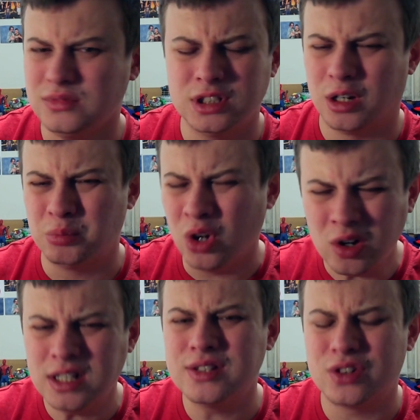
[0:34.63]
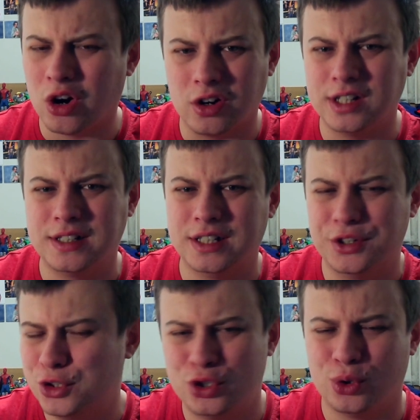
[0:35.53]
not entirely
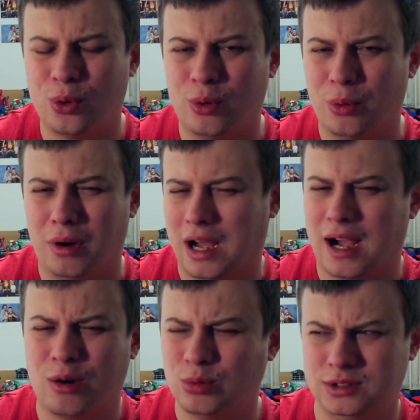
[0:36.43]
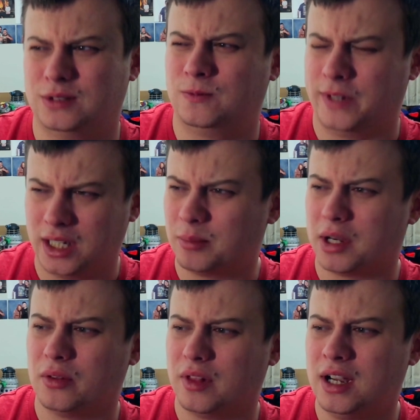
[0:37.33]
sure how to feel
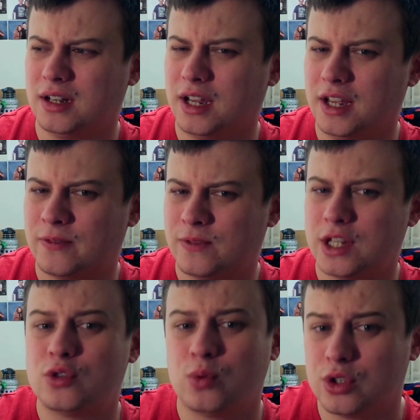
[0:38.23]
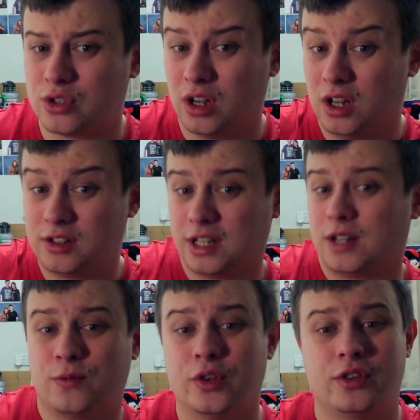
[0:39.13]
about that. If this was,
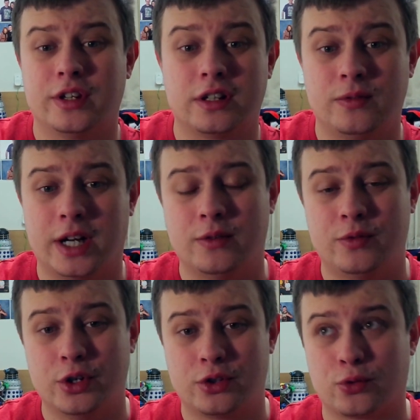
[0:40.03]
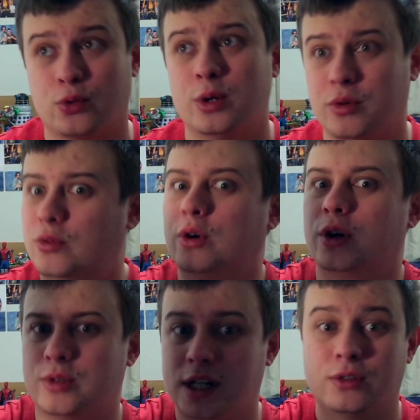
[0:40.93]
say, for the 60th anniversary before it
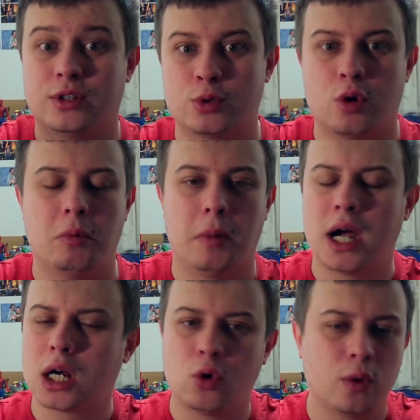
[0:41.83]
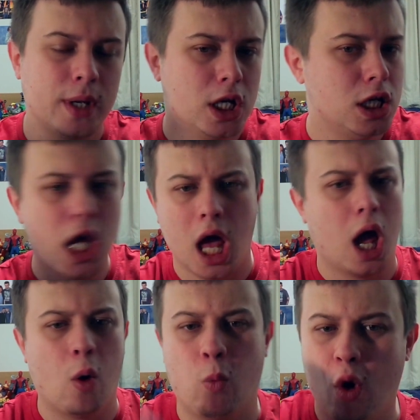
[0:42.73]
was announced he was coming back, I would have been,
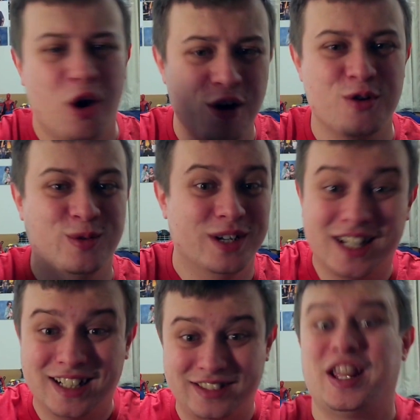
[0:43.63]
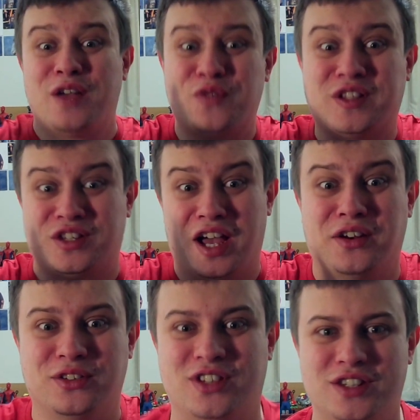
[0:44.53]
yeah, woohoo, David
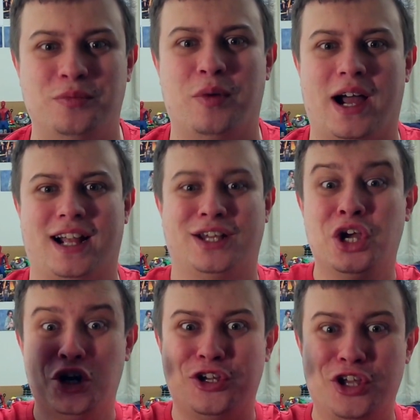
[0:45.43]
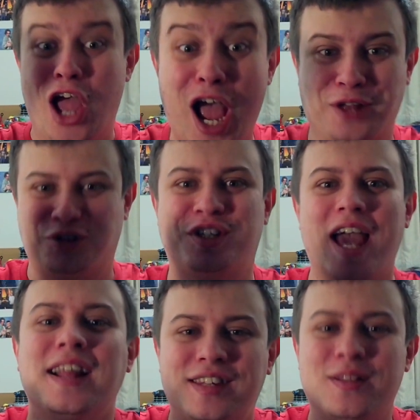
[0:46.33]
Tennant is back. Yes,
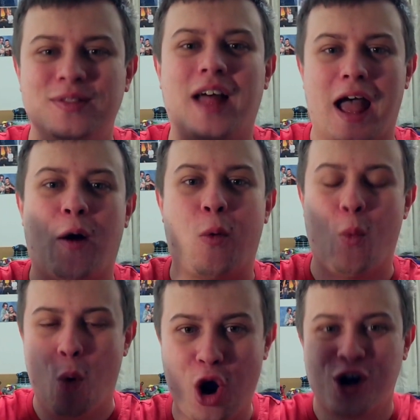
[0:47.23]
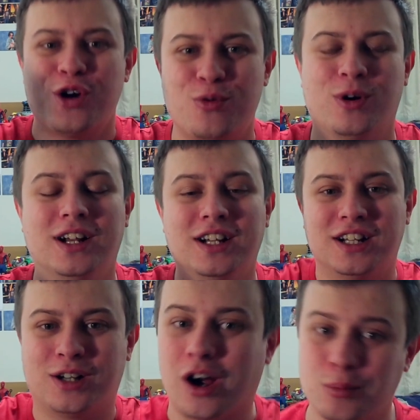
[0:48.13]
get in there, woohoo,
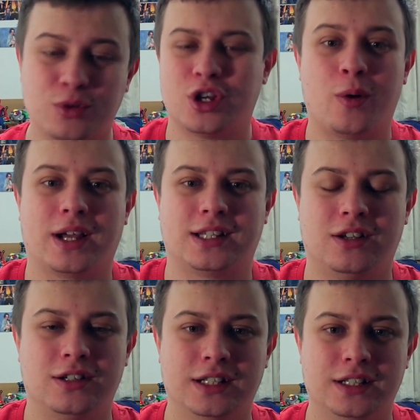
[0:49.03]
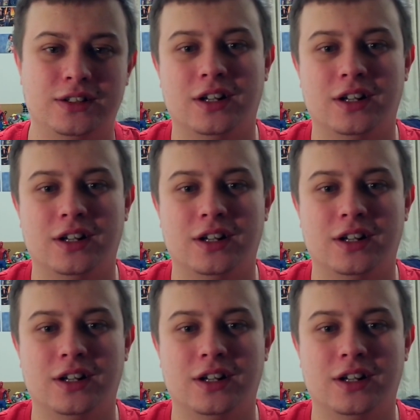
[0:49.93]
I'm so excited.